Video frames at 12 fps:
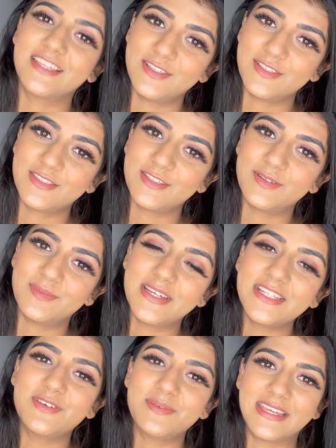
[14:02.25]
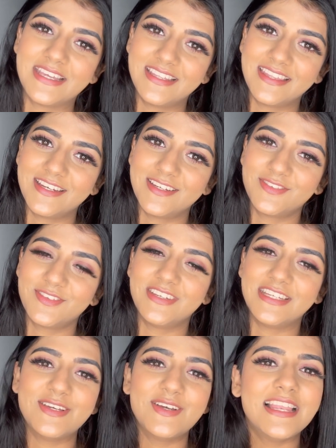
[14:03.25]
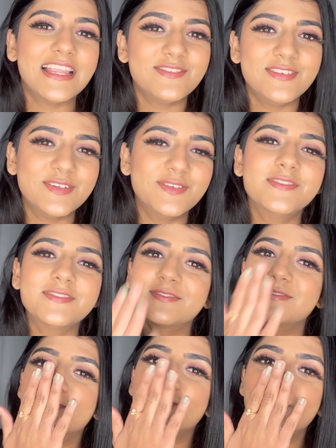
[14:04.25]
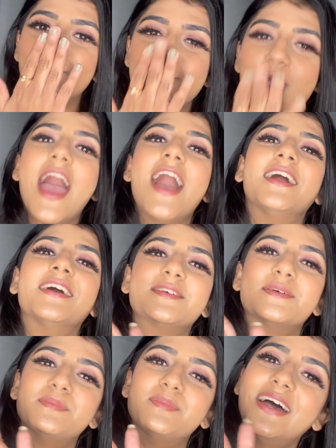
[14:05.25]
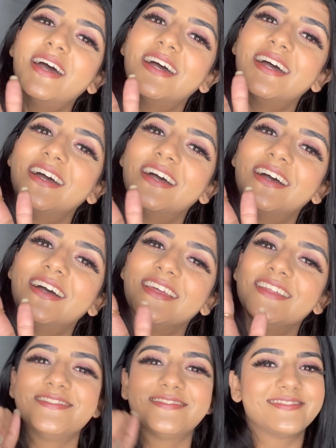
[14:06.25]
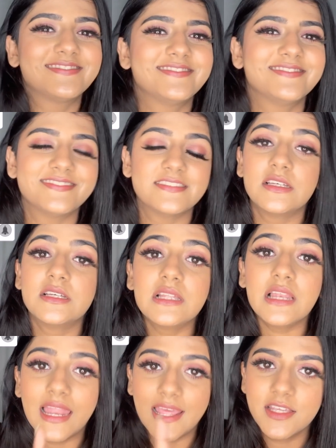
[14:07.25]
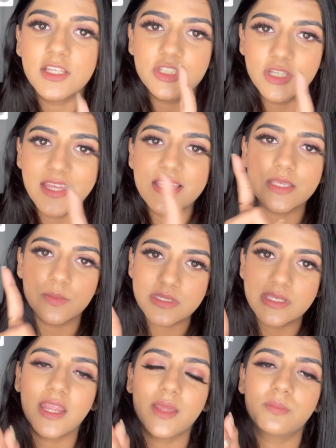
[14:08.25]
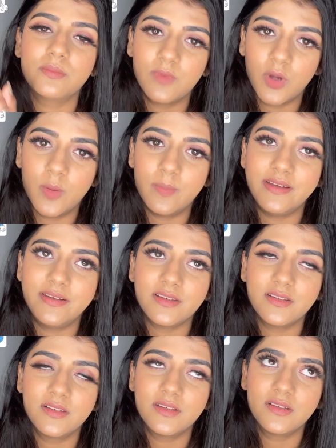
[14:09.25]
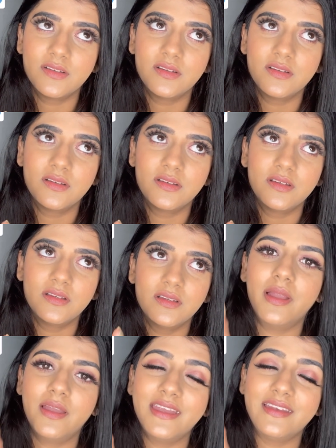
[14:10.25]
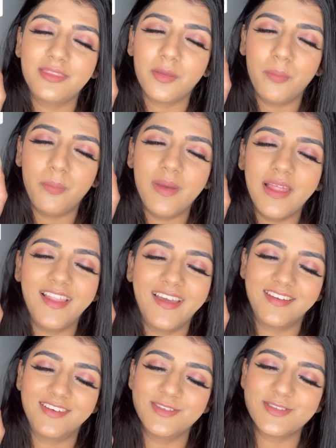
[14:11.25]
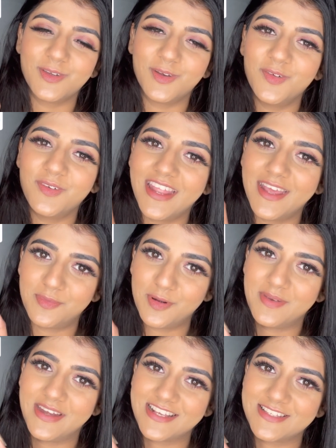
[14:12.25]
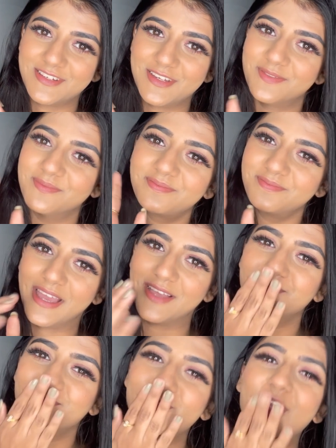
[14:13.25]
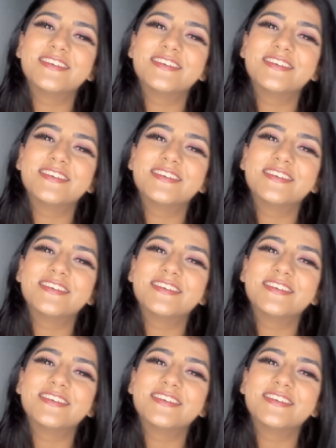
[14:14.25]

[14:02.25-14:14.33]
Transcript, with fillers: you so much for making it to the end of the video. I love you. Mwah. Bye. Like, share, subscribe, comment. Hit the bell icon so you know when I upload my next video. Bye.